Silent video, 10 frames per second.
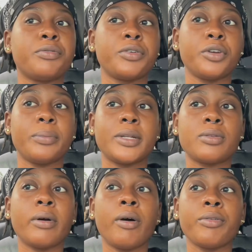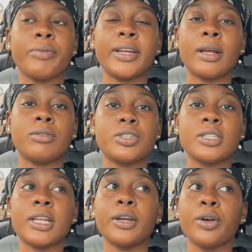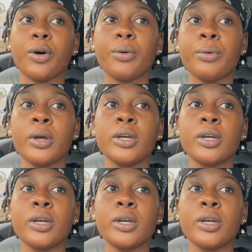for your mental health right now just let go